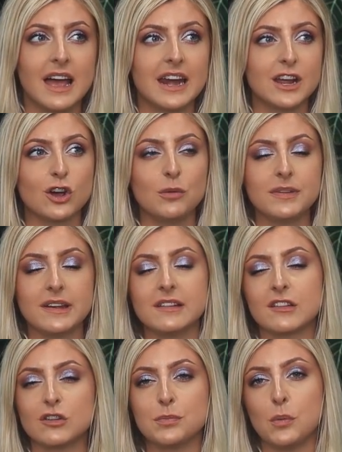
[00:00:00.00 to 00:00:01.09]
And it comes in
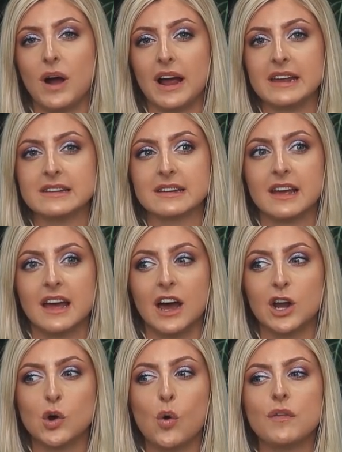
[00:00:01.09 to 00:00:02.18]
super white,
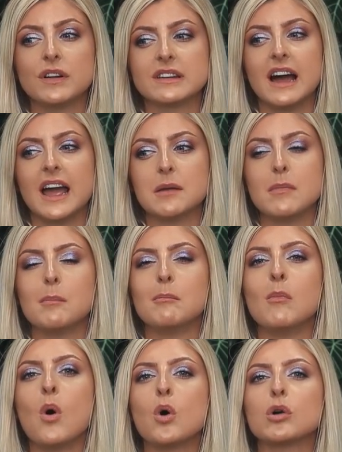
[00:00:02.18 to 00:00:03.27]
and over time,
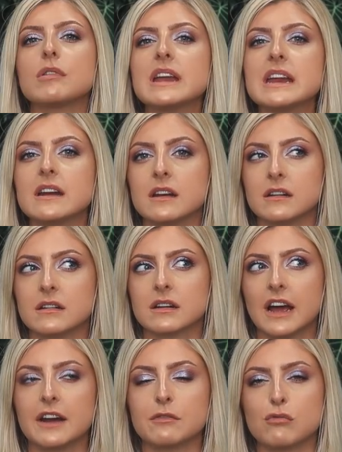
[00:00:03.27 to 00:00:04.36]
more green
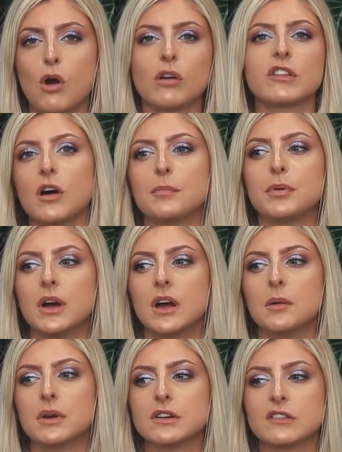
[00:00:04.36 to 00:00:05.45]
kind of rocks up,
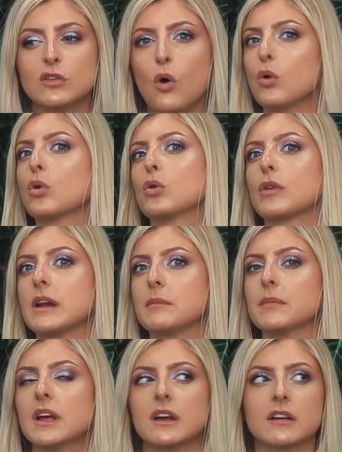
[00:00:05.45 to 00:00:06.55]
but it doesn't all go green,
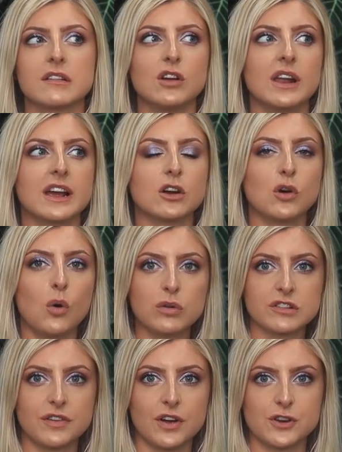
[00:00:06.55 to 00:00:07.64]
because it's not like a
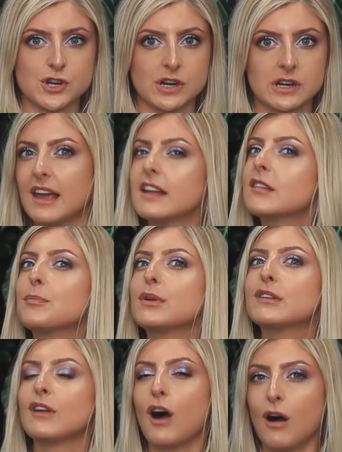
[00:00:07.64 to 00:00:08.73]
ghost version. It's
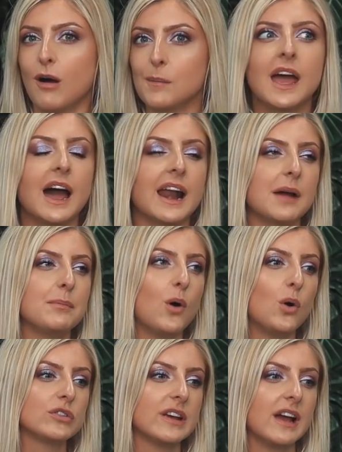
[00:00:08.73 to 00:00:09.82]
bizarre. And I
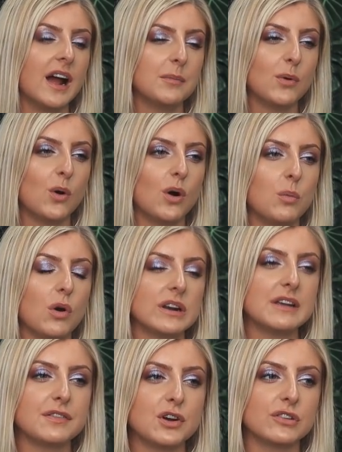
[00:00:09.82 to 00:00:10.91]
bought it, I bought a one
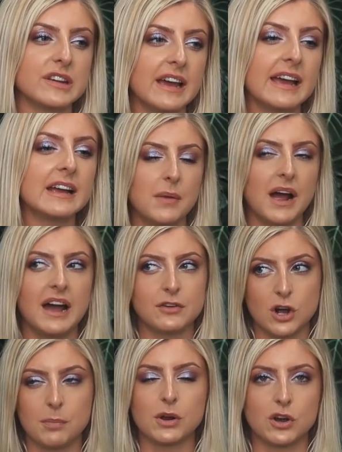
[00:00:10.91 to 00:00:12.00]
leaf cutting. I have a
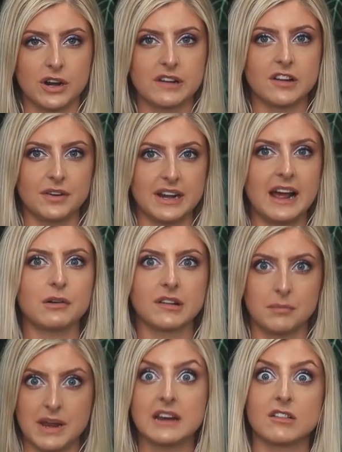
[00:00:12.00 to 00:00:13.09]
couple of cuttings of it now, because
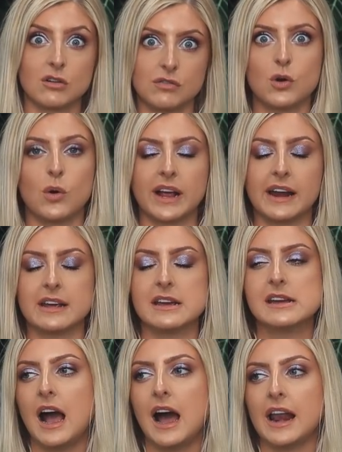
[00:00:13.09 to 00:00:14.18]
I've been sort of going at it.
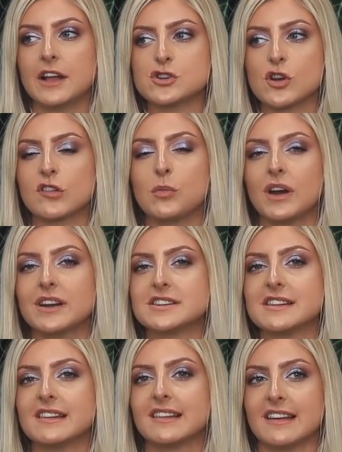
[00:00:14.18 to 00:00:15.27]
And I just wanted
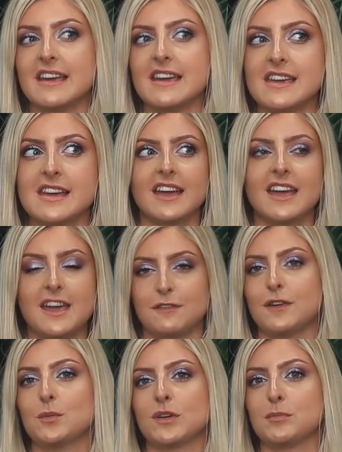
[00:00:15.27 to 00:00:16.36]
to see if
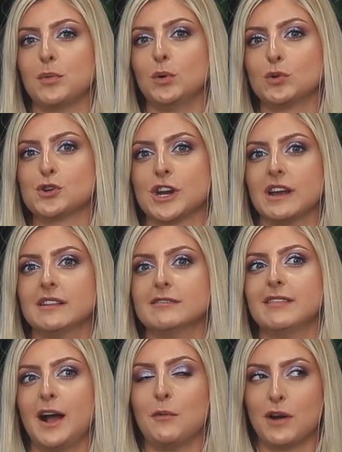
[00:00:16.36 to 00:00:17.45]
it was bullshit.
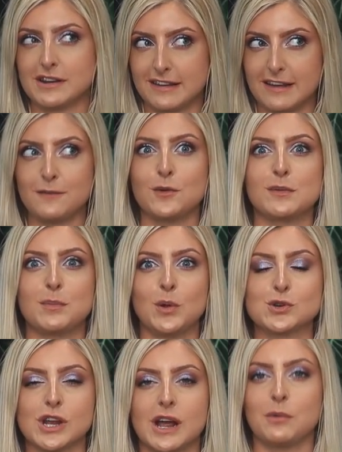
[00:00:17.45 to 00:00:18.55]
I wanted to see if it was
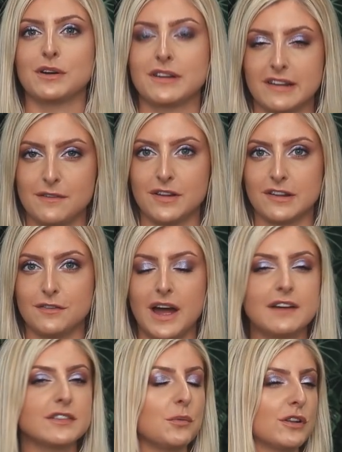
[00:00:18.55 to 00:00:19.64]
bullshit. I wanted to see if it
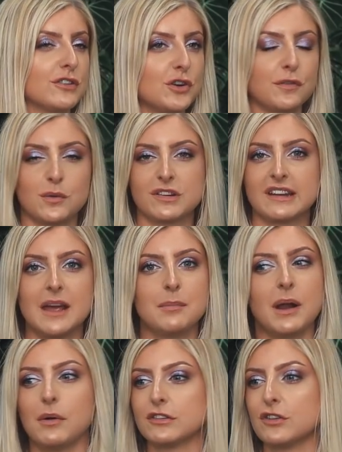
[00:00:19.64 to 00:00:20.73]
survived. I wanted to know if it was stable.
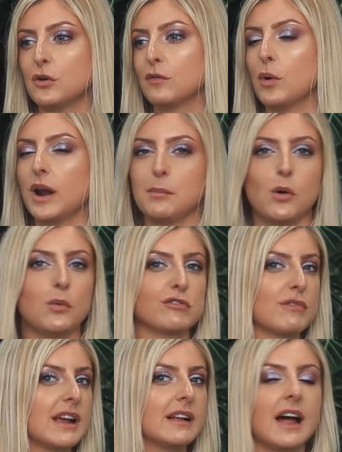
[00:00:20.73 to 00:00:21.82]
I wanted to know if what I bought was
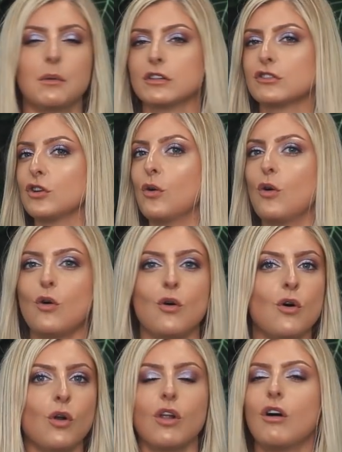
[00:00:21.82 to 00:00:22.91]
real. I wanted to know
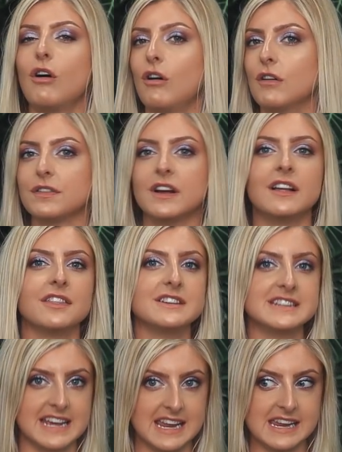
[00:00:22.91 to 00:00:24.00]
all of the
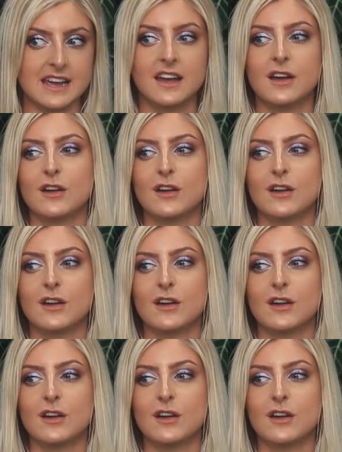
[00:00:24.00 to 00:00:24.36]
tea.